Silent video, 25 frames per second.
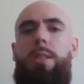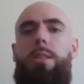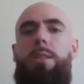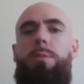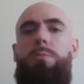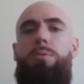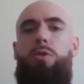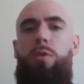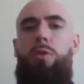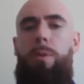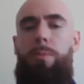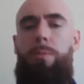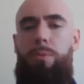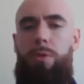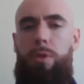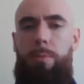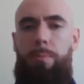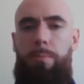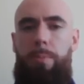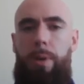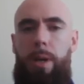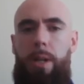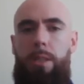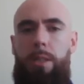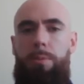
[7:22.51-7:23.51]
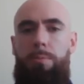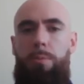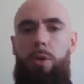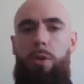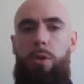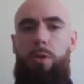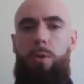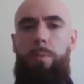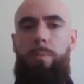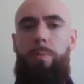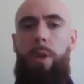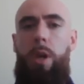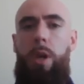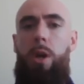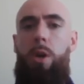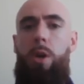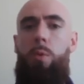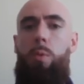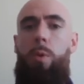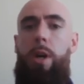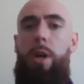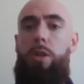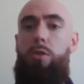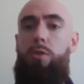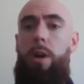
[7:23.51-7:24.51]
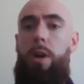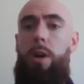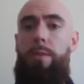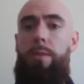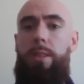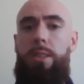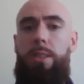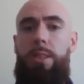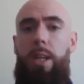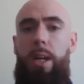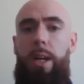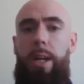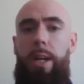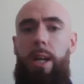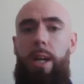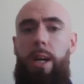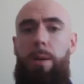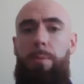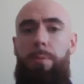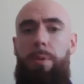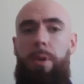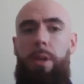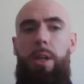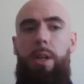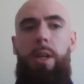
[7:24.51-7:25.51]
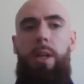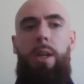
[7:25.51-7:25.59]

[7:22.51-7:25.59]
a subscription-based model where drivers sign up,